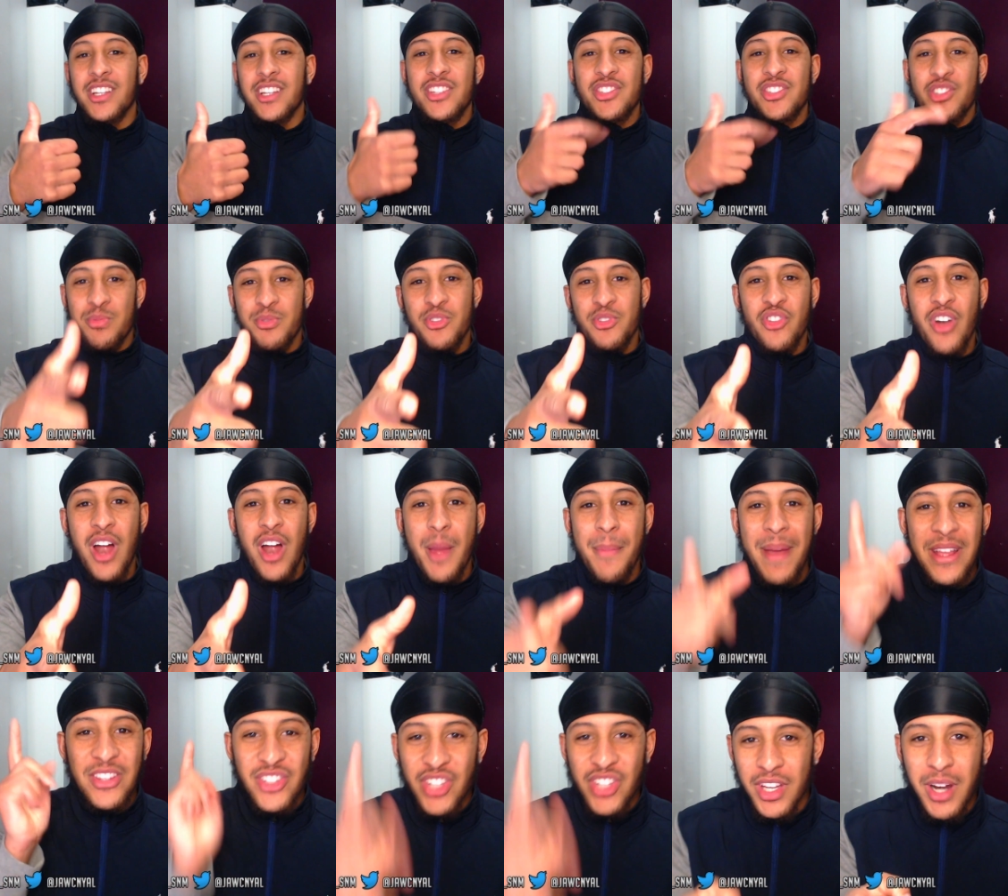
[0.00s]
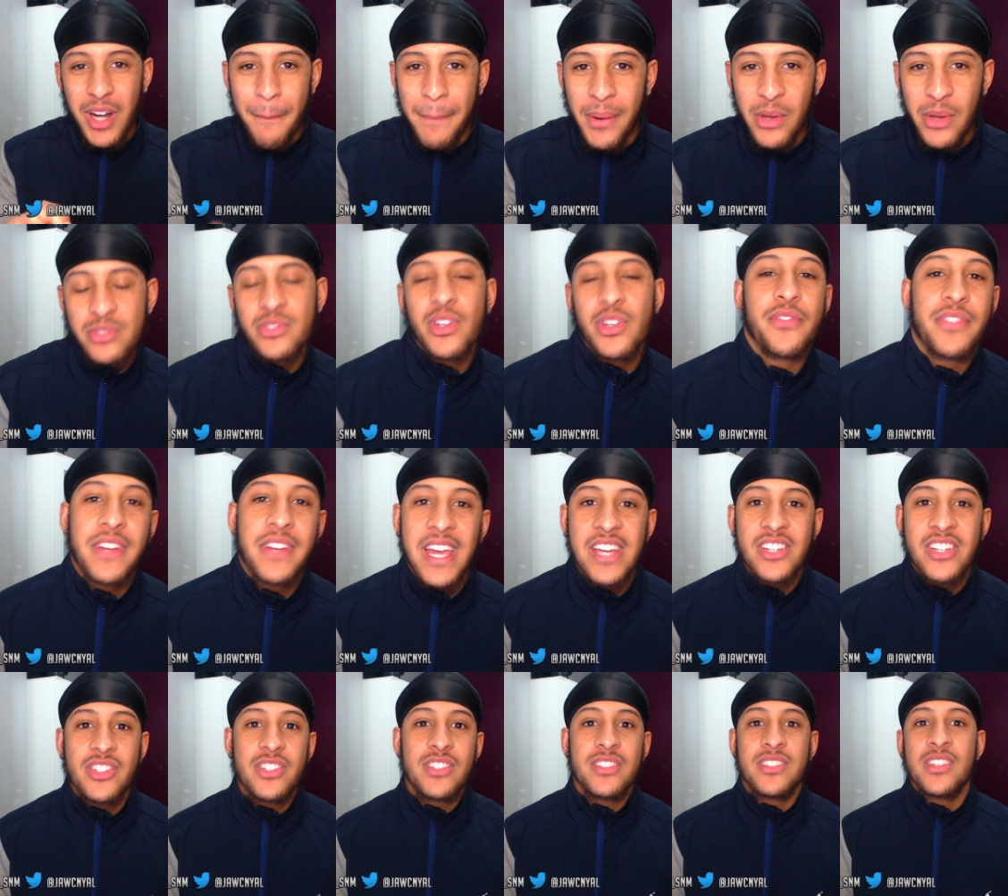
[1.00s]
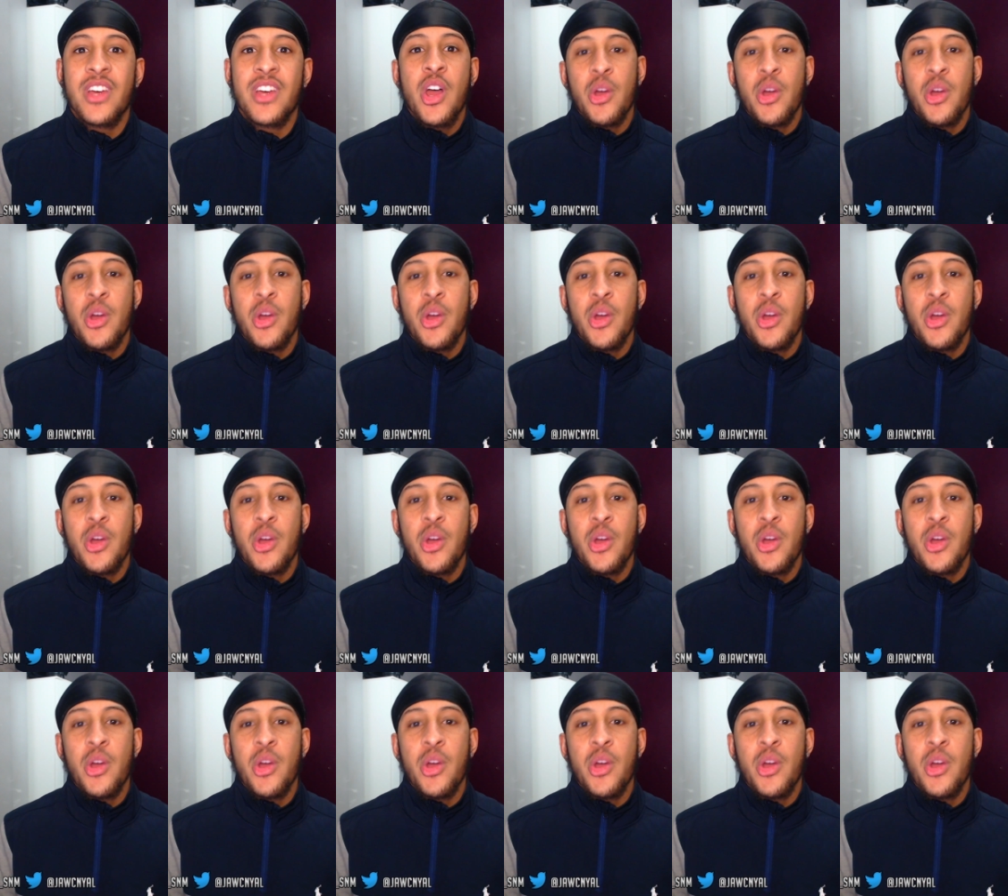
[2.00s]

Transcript: and subscribe and turn on post notifications.